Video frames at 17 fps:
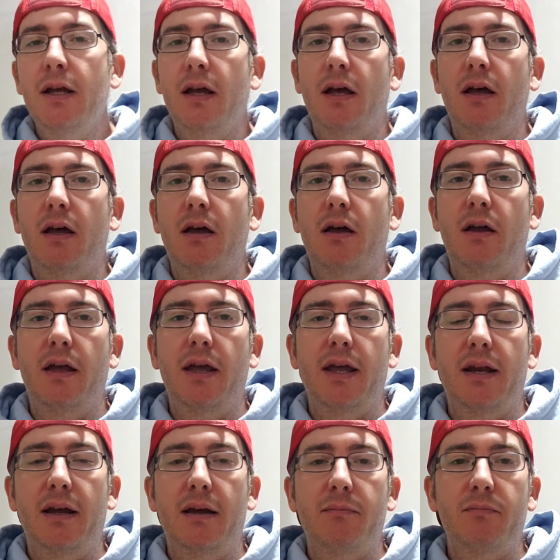
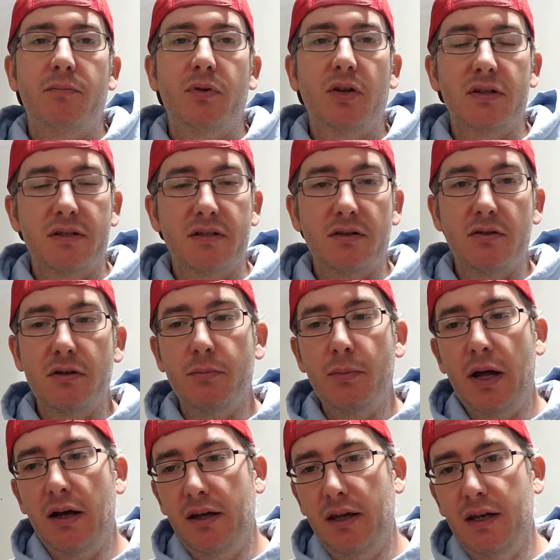And I'm concerned
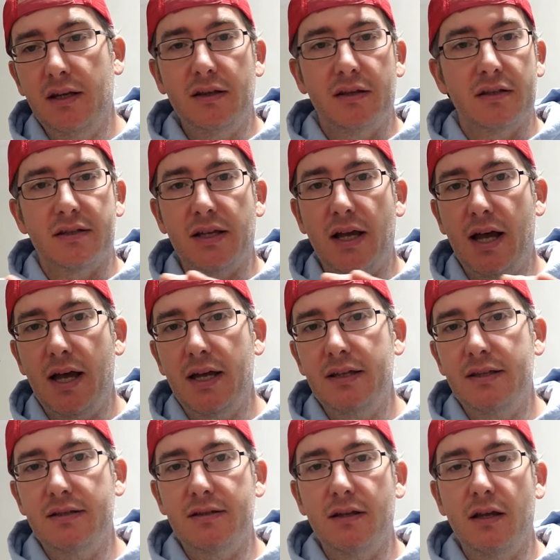about getting the
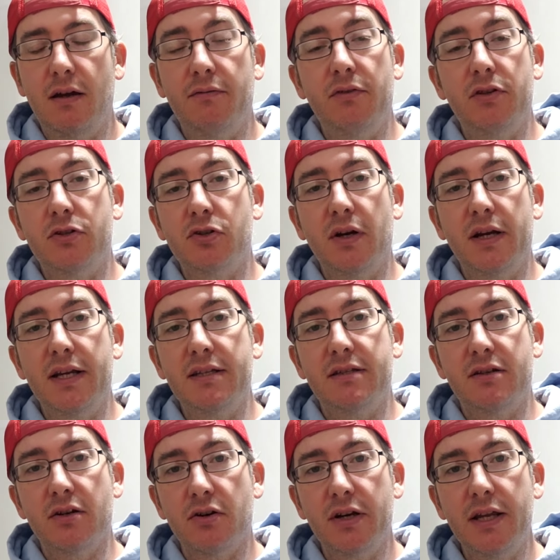sides of the
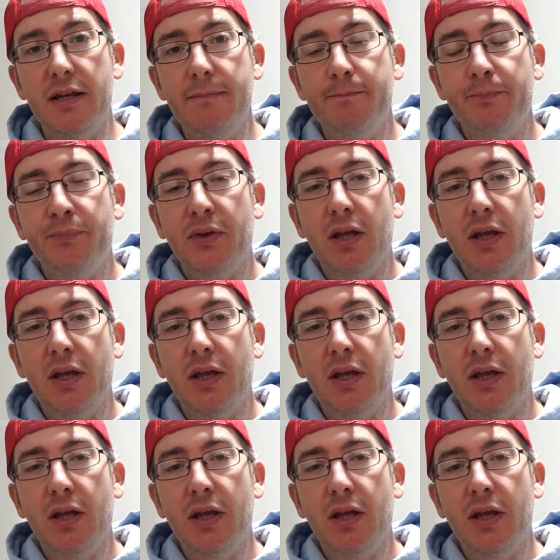trays dirty